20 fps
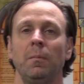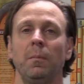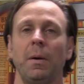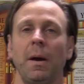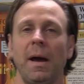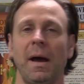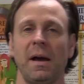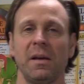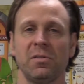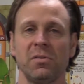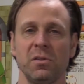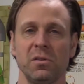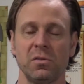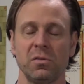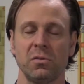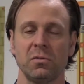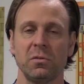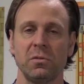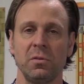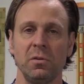
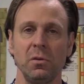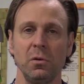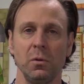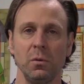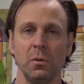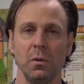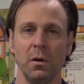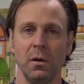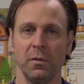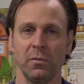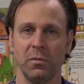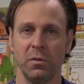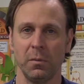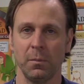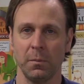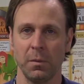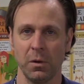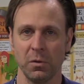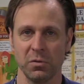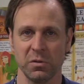passes two of the
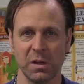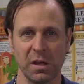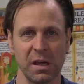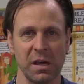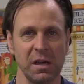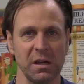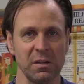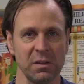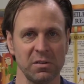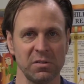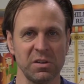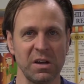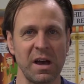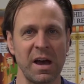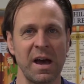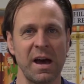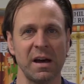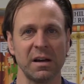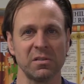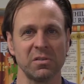most heinous
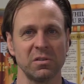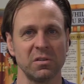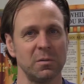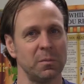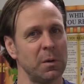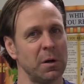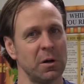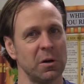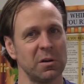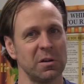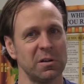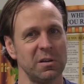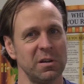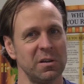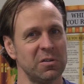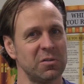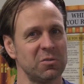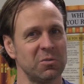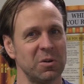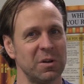acts in American
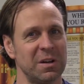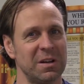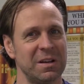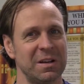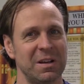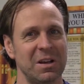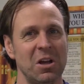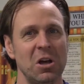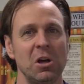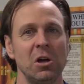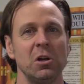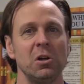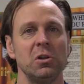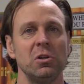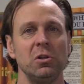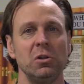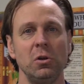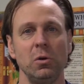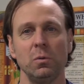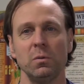history.
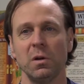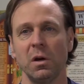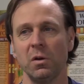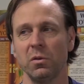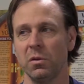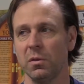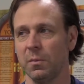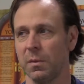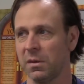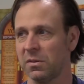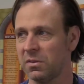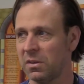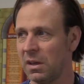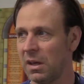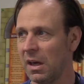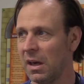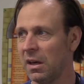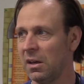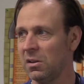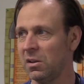You know them as
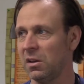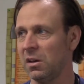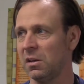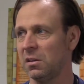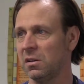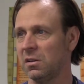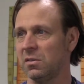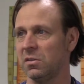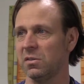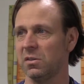the Alien and